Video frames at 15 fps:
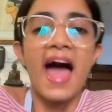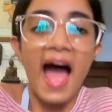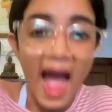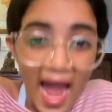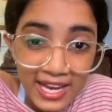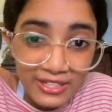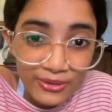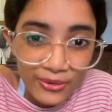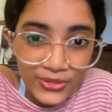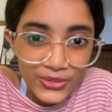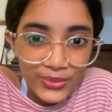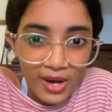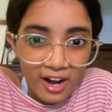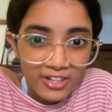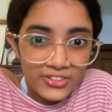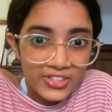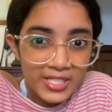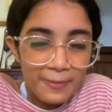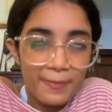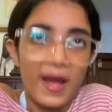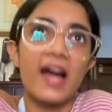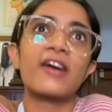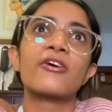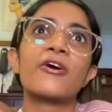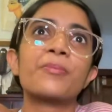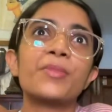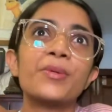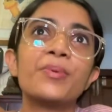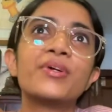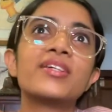I know you can't really bank on
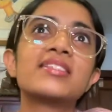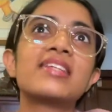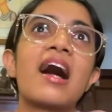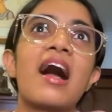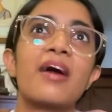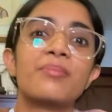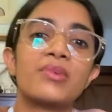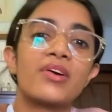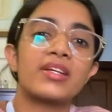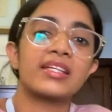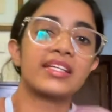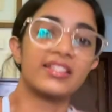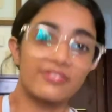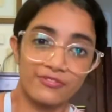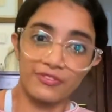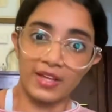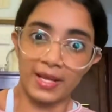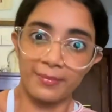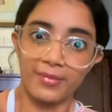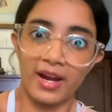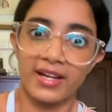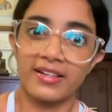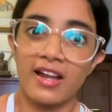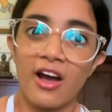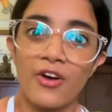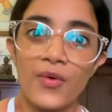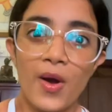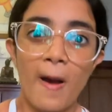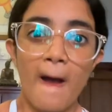me because I'm not in flame right now,